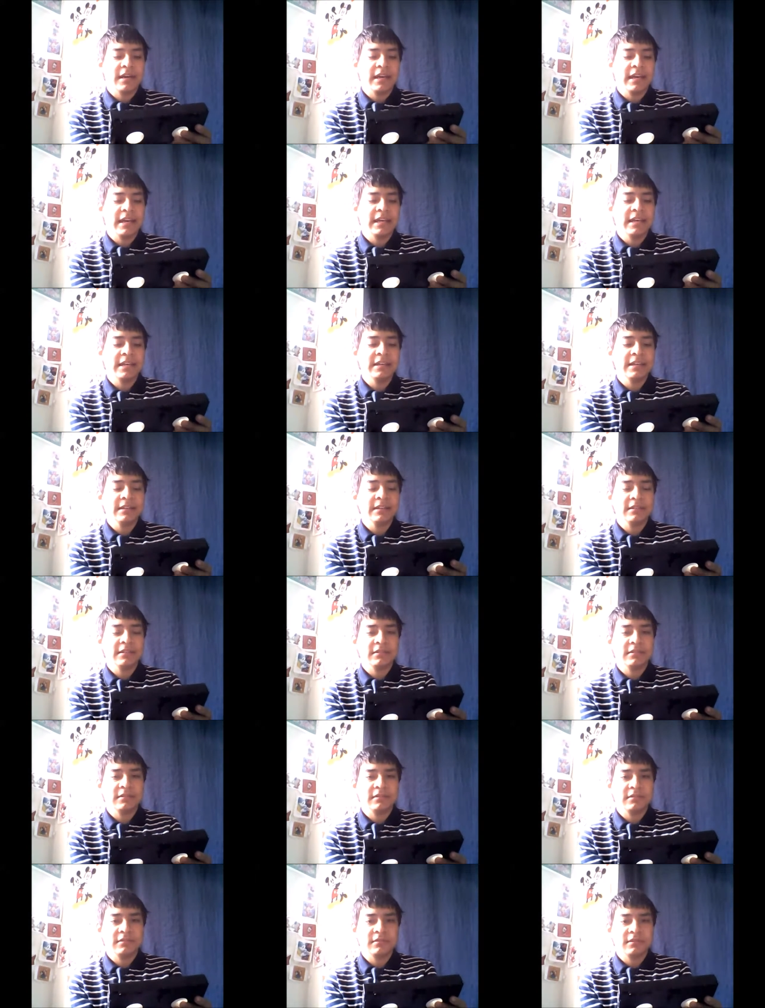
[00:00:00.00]
A E
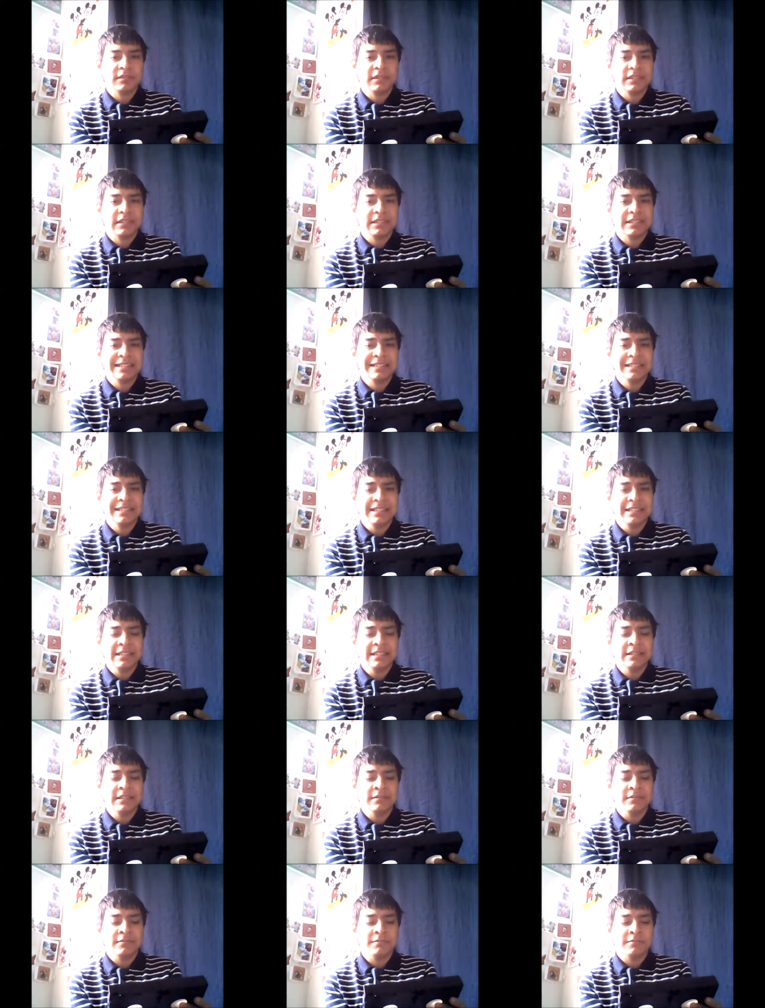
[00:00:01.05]

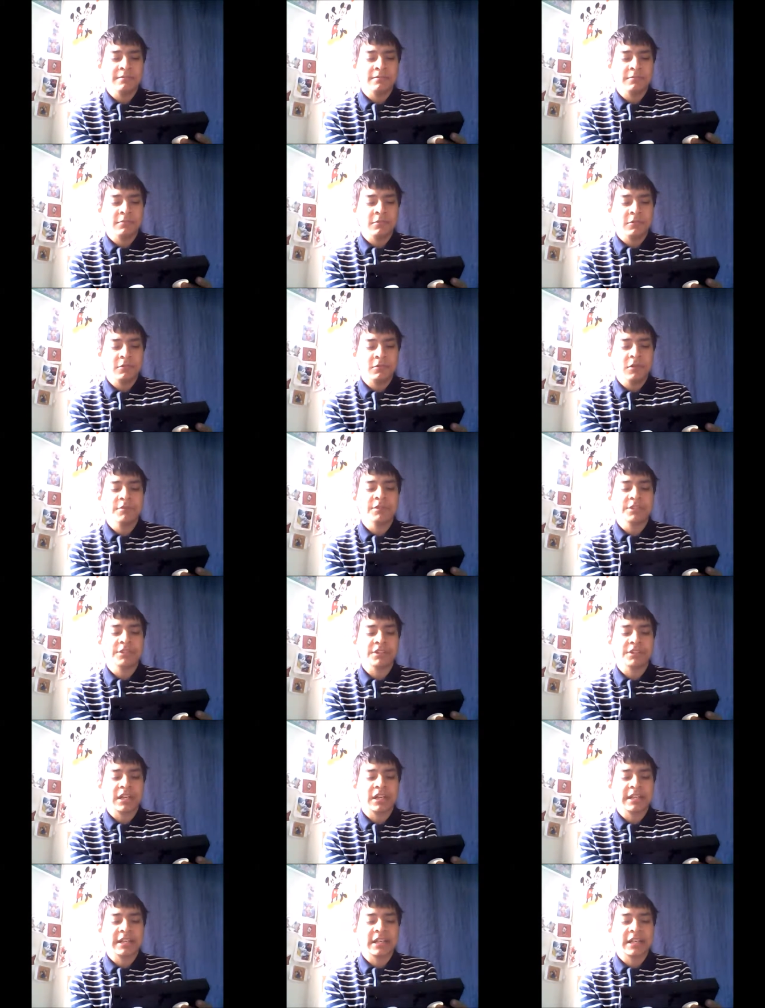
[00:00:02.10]
E
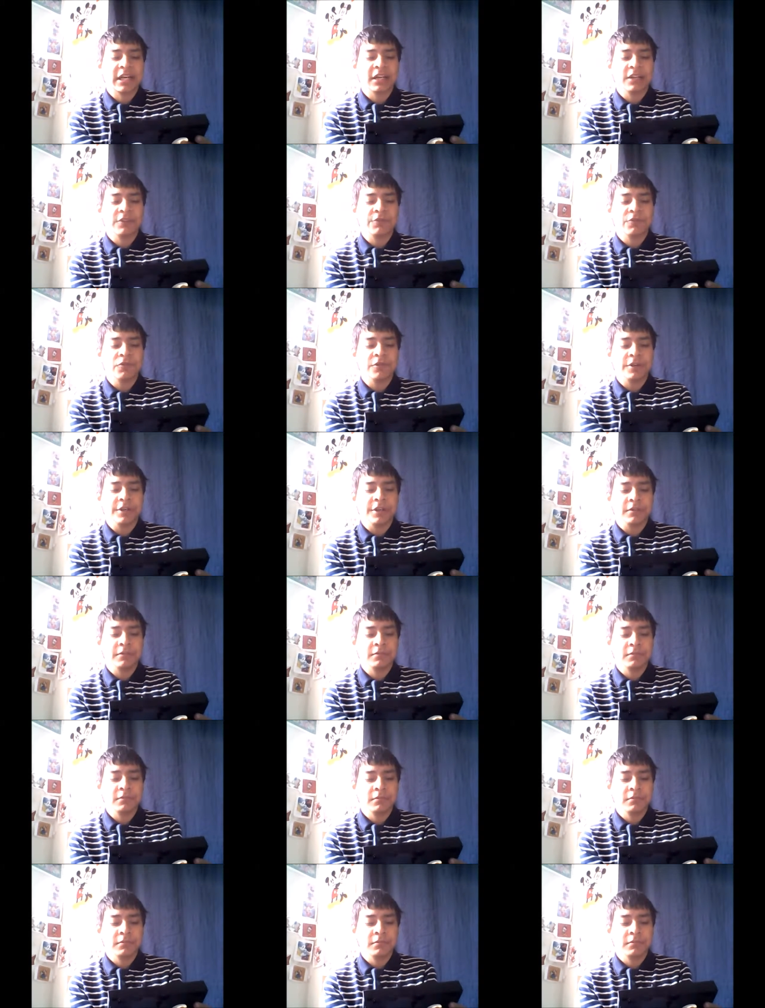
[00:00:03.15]
Riverside, California.